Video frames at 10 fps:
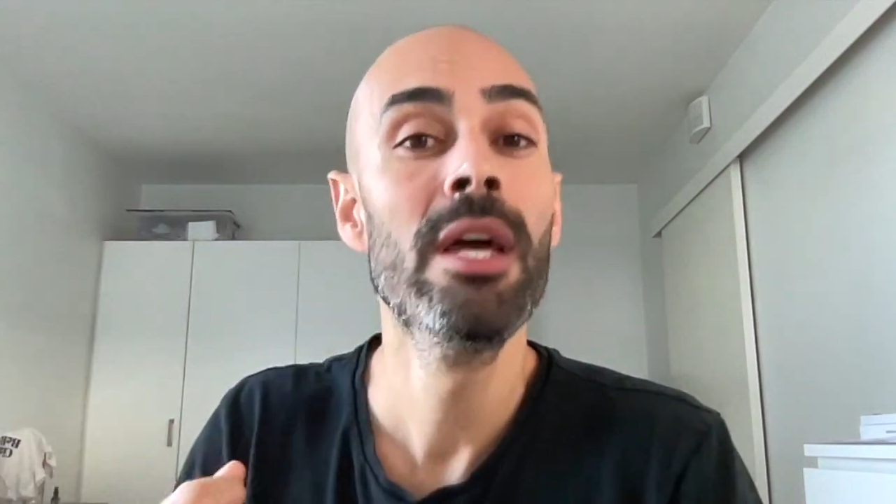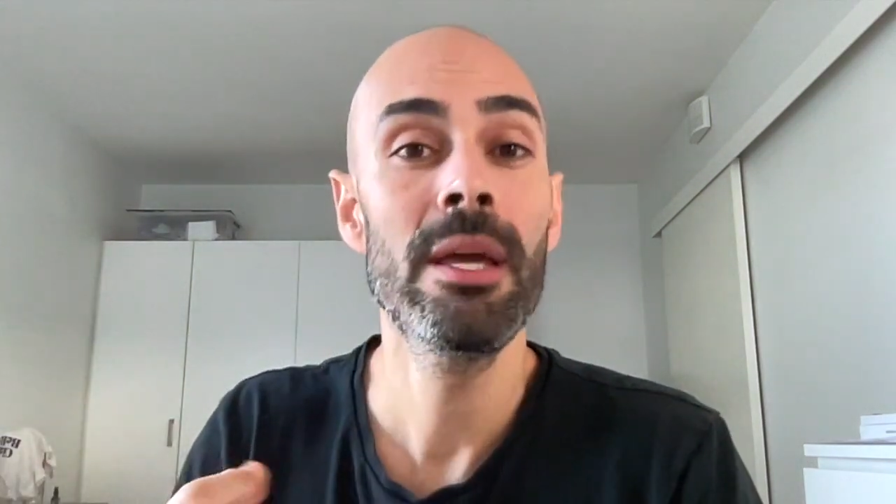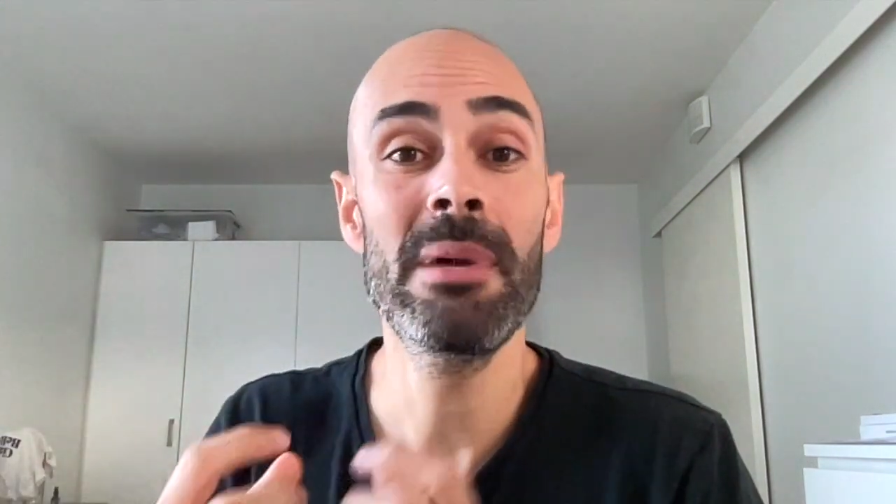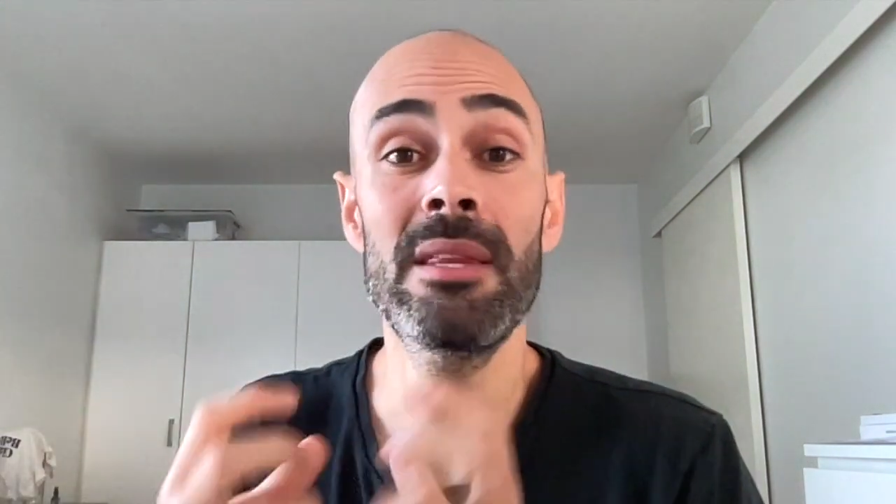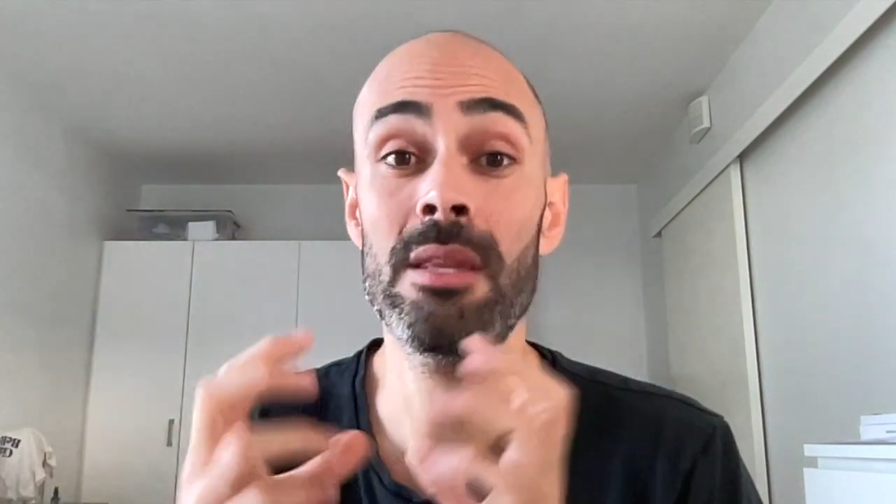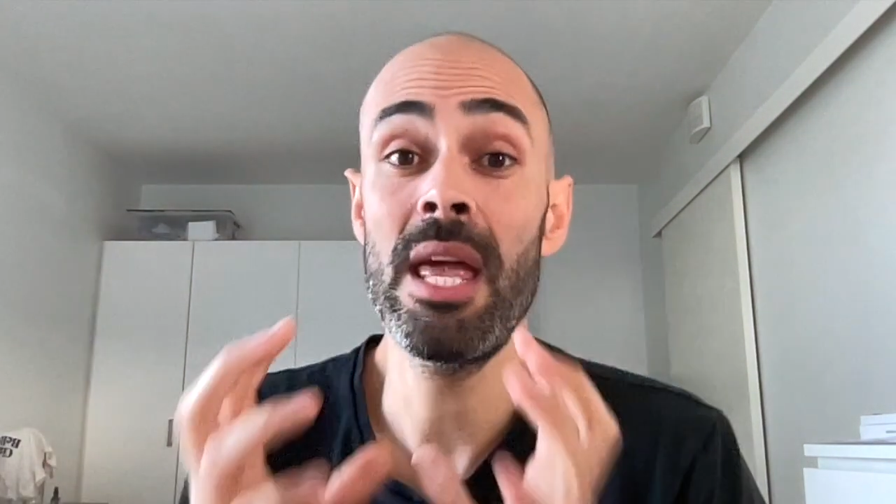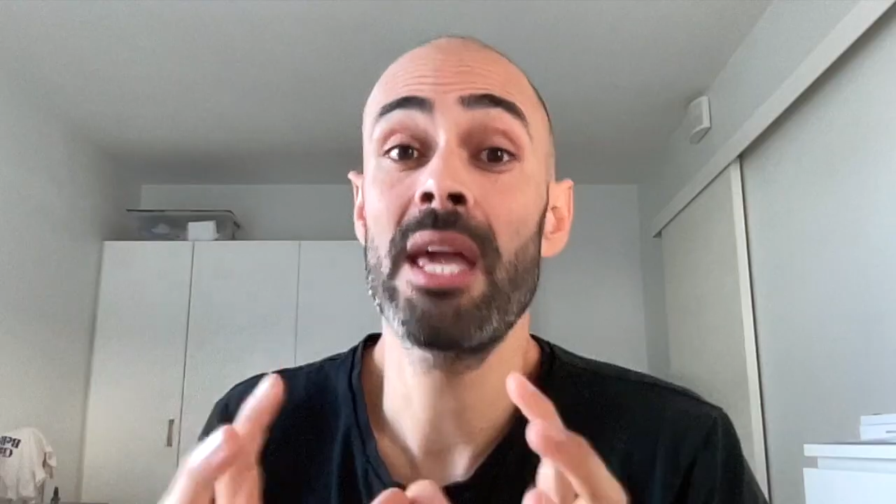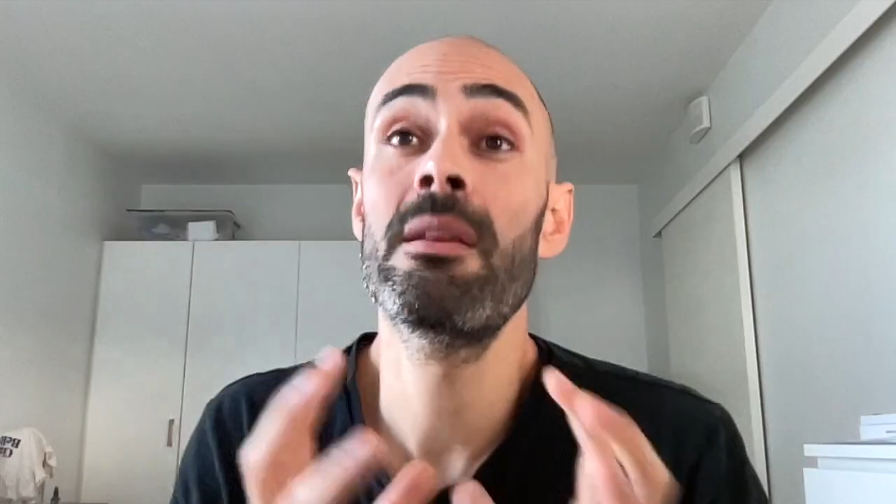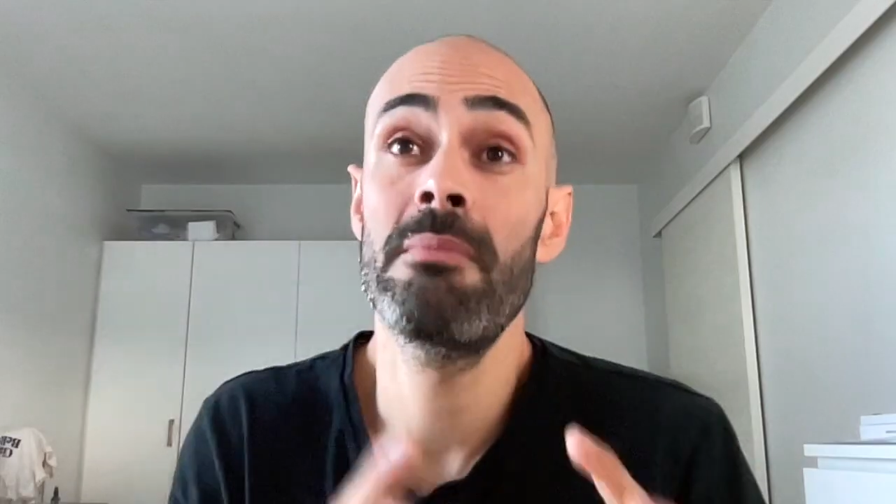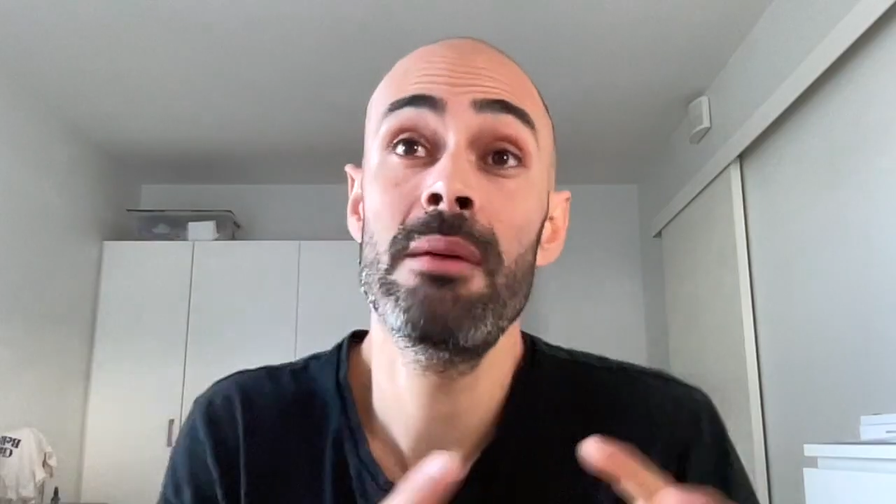but they
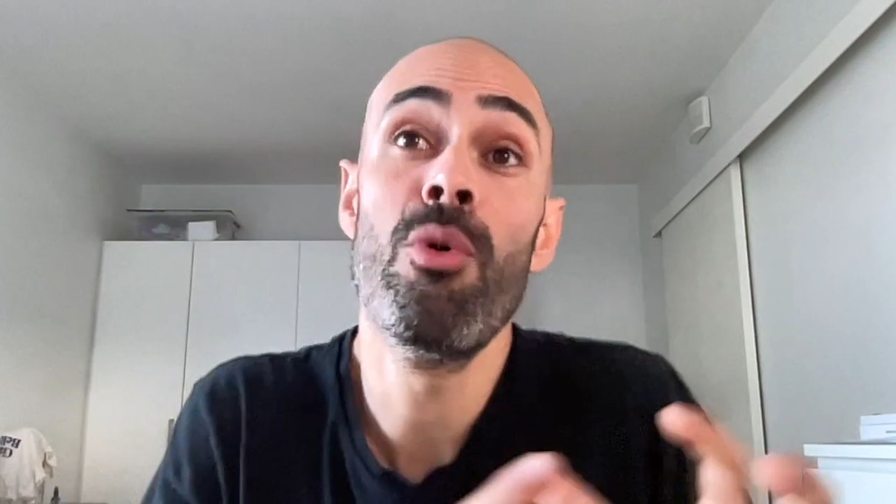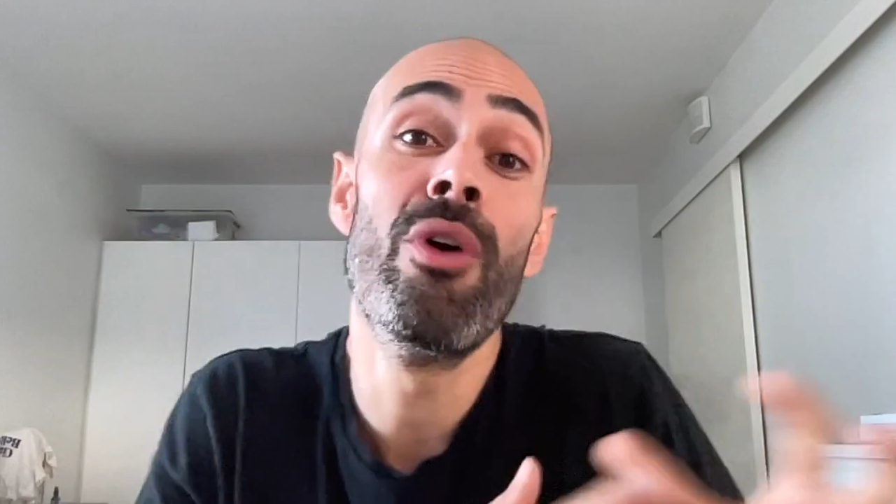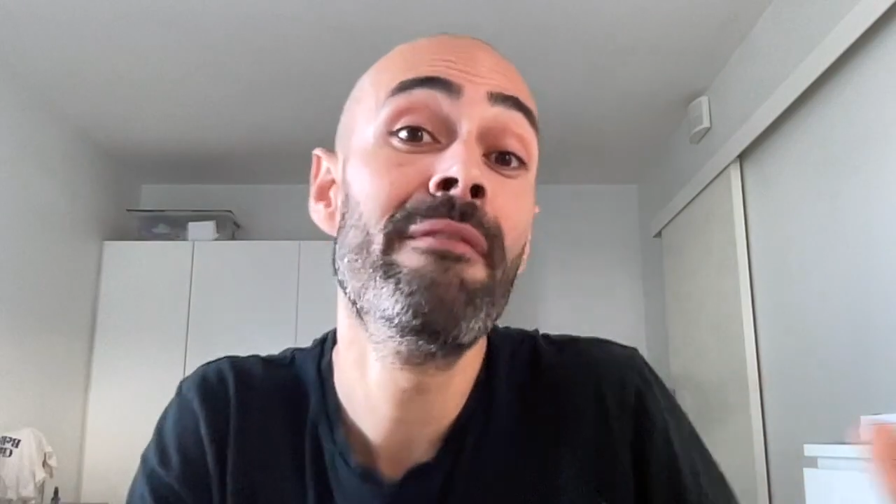can be more